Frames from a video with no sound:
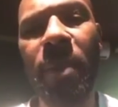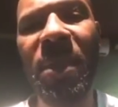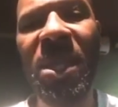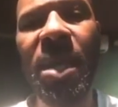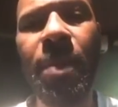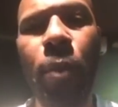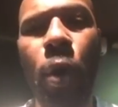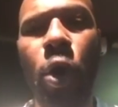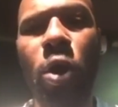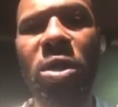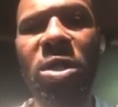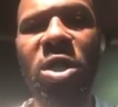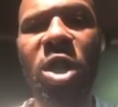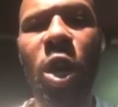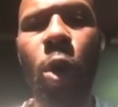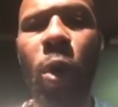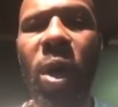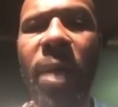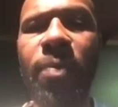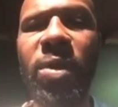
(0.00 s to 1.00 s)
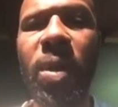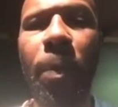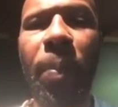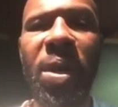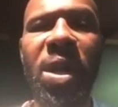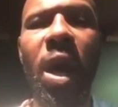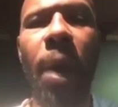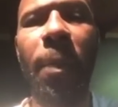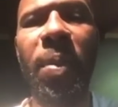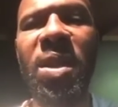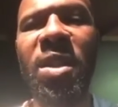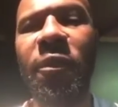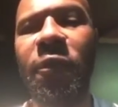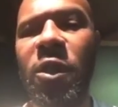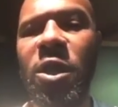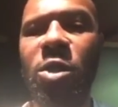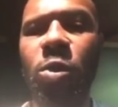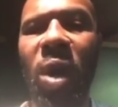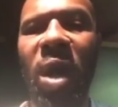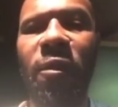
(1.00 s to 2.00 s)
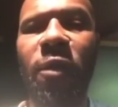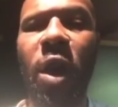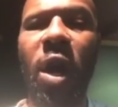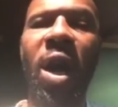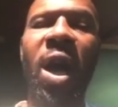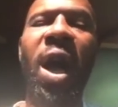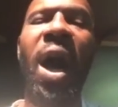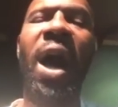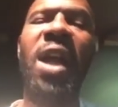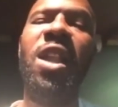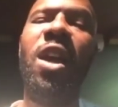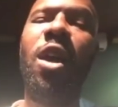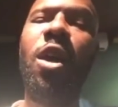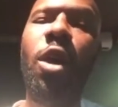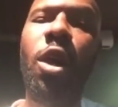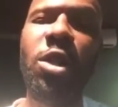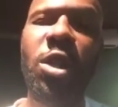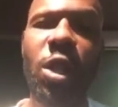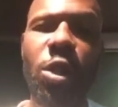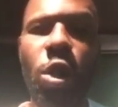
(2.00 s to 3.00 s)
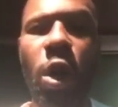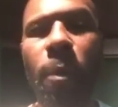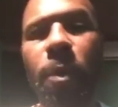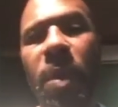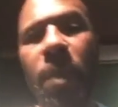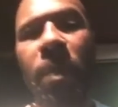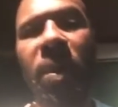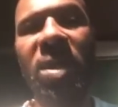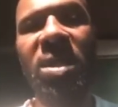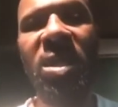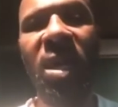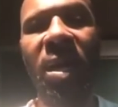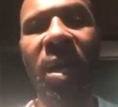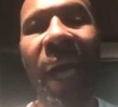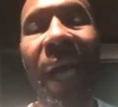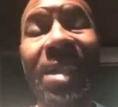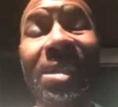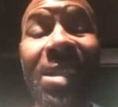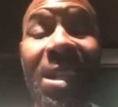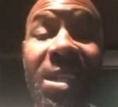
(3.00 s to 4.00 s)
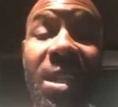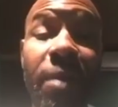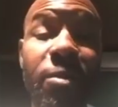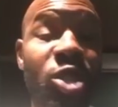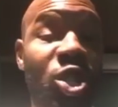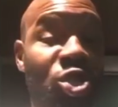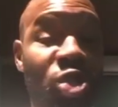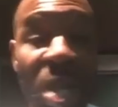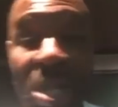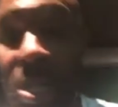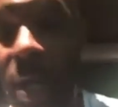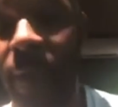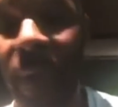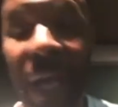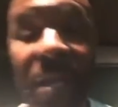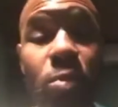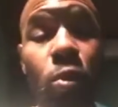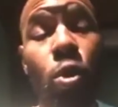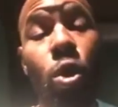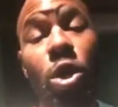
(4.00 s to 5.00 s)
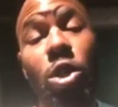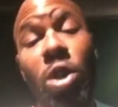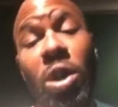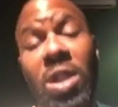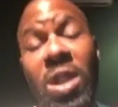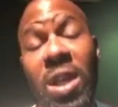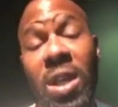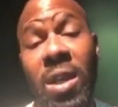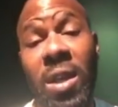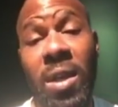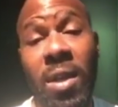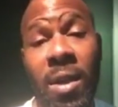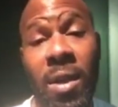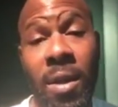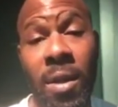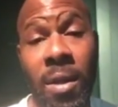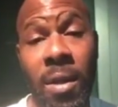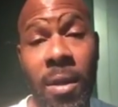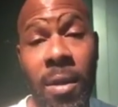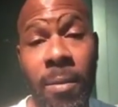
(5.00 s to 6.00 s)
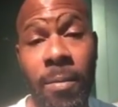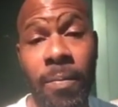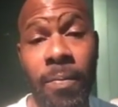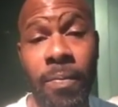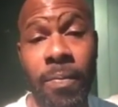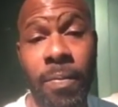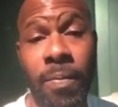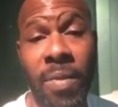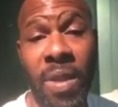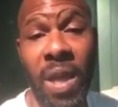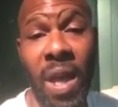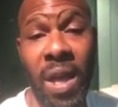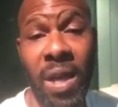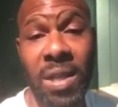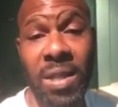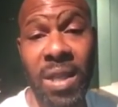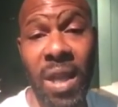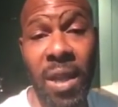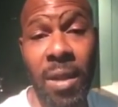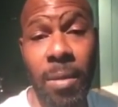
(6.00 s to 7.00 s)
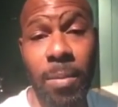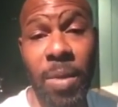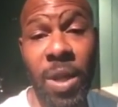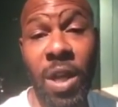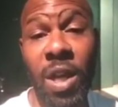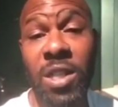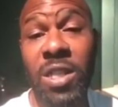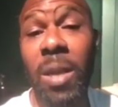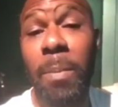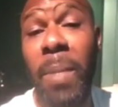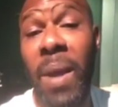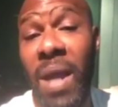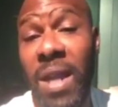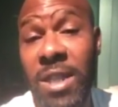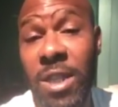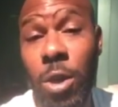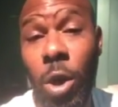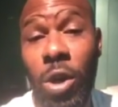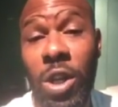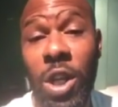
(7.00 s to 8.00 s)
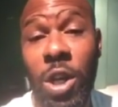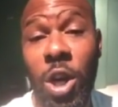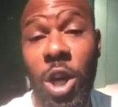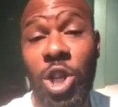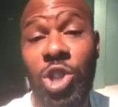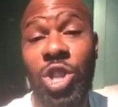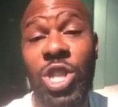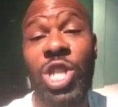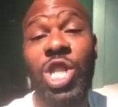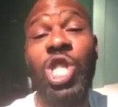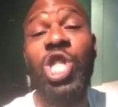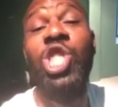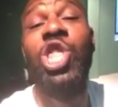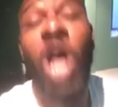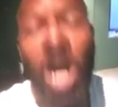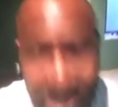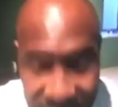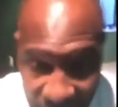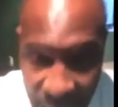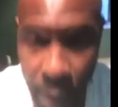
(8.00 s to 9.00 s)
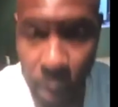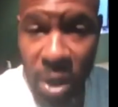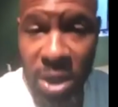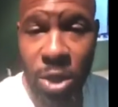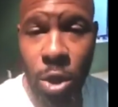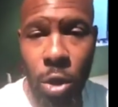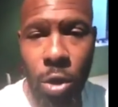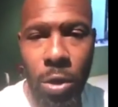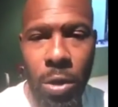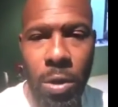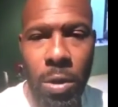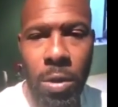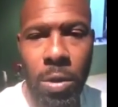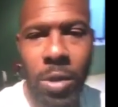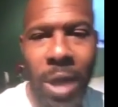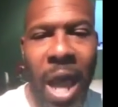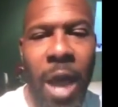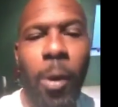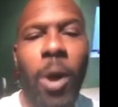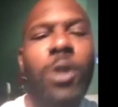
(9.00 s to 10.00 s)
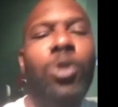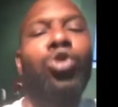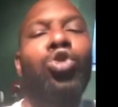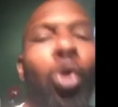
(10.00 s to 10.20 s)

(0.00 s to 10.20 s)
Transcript: to be the boss, so you want them to put you up in the first wherever, and you're cutting down people thing. I tell you straight up, that is what's going on there. You understand? Because the biggest song in the country is not Iowa song. So Iowa